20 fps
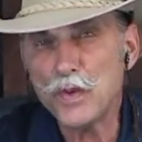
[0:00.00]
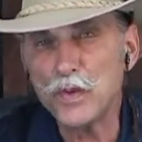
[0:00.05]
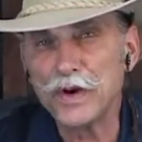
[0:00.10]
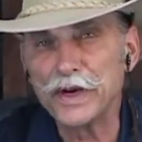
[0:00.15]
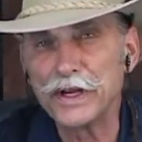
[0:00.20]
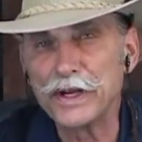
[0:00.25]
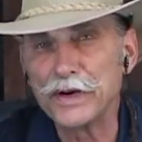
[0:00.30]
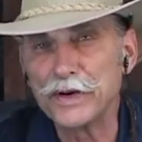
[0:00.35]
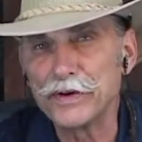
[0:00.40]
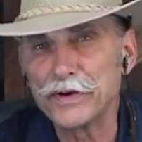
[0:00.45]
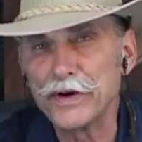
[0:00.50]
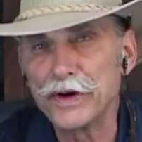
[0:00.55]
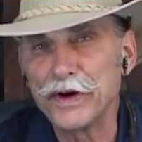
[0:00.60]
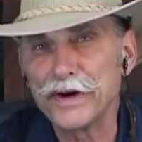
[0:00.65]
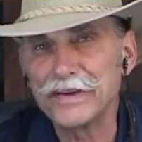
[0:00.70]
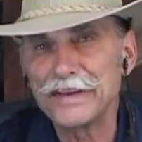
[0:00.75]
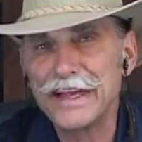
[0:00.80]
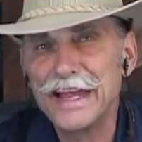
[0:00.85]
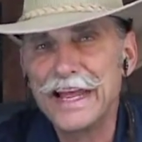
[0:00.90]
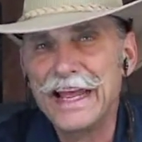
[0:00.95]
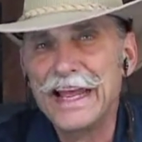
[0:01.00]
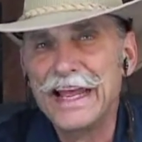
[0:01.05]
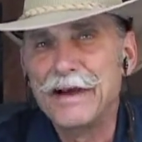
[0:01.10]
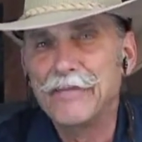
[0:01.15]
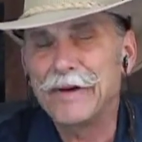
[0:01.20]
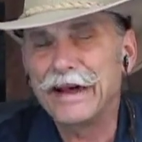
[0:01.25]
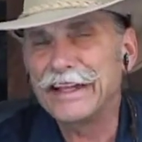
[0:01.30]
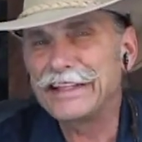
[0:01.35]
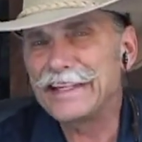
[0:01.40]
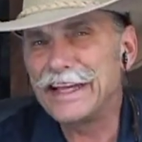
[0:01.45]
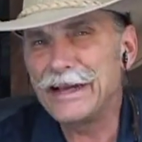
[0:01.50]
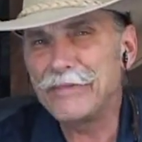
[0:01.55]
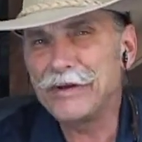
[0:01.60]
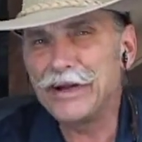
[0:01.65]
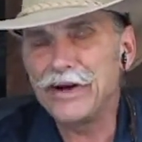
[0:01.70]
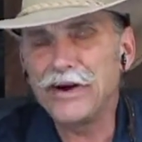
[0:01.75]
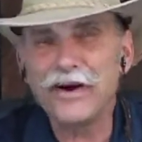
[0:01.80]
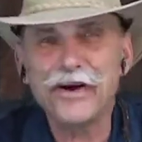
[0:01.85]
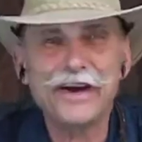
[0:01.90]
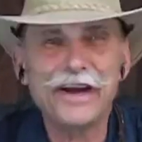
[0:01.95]
working on cars. By the time a
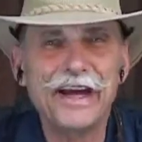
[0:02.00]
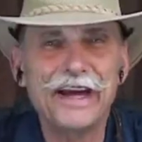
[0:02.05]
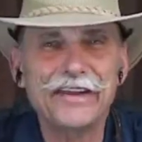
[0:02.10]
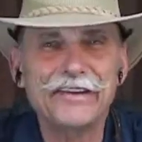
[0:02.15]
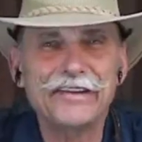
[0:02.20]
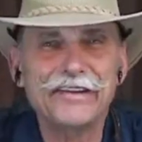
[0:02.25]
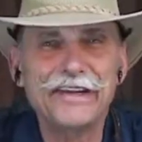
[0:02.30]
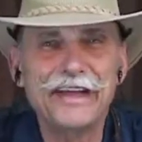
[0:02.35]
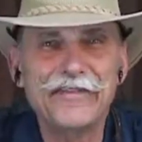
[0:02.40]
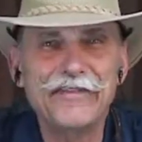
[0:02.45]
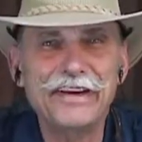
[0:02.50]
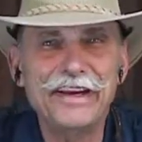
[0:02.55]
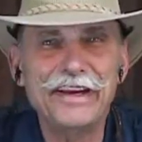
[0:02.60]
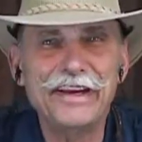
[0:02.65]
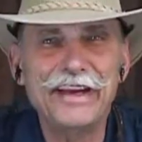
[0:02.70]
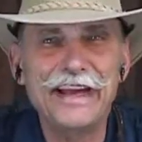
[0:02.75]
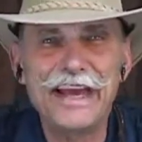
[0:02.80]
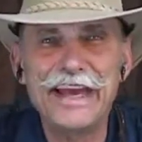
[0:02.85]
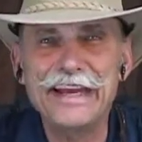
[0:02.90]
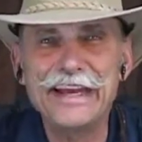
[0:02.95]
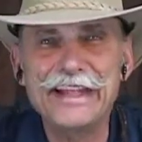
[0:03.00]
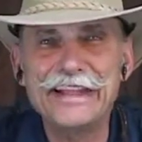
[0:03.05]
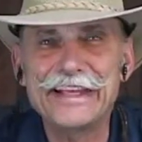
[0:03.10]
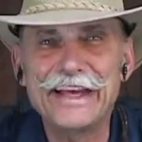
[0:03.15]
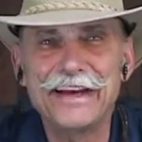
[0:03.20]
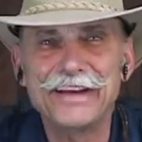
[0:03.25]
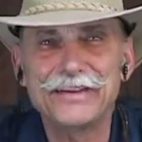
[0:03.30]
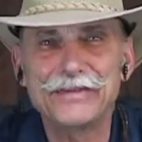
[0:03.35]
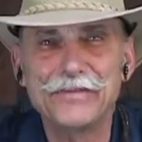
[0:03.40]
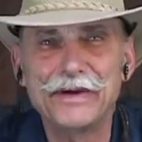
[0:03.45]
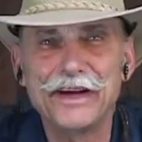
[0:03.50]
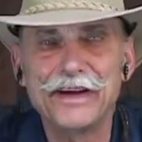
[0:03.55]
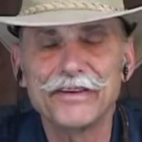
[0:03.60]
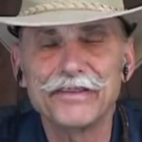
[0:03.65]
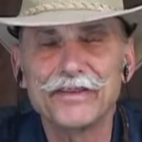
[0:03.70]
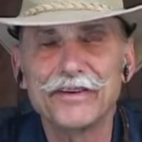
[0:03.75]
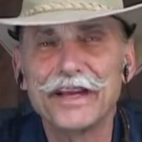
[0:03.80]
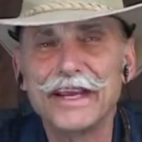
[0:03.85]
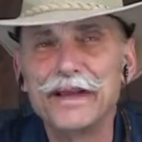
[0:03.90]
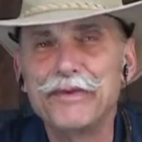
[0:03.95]
car got 70, 80,000
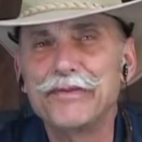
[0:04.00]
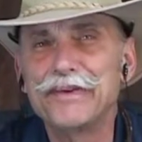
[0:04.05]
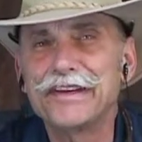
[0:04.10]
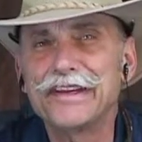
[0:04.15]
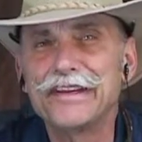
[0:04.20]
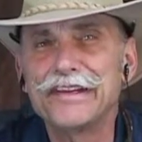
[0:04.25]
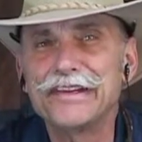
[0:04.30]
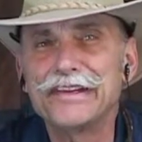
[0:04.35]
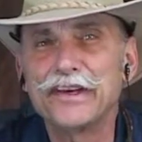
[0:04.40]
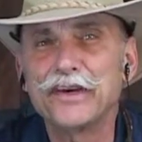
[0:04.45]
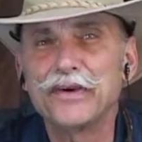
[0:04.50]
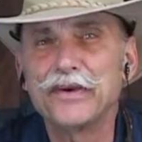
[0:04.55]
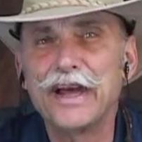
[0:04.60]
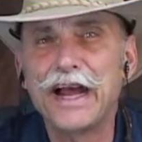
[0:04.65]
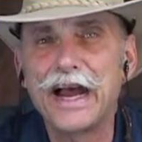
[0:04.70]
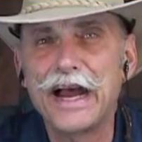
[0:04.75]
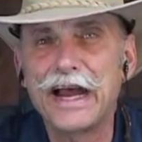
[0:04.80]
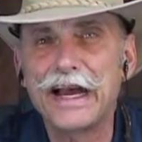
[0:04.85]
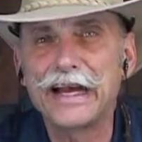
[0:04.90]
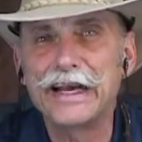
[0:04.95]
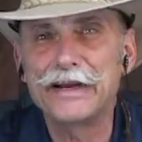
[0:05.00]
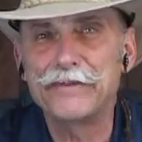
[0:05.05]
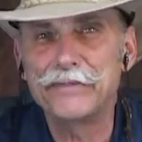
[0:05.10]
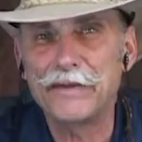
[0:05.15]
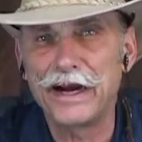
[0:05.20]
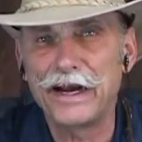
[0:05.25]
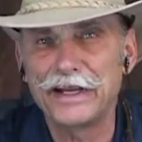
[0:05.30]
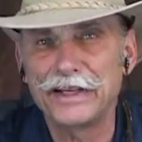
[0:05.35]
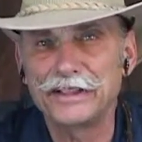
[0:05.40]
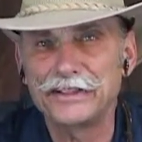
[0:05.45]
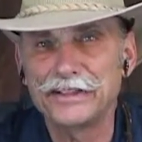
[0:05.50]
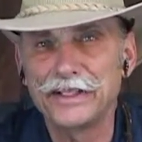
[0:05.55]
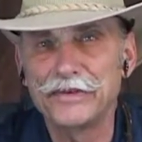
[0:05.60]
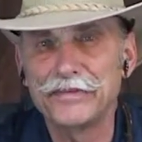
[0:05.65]
miles on it, it was considered high mileage.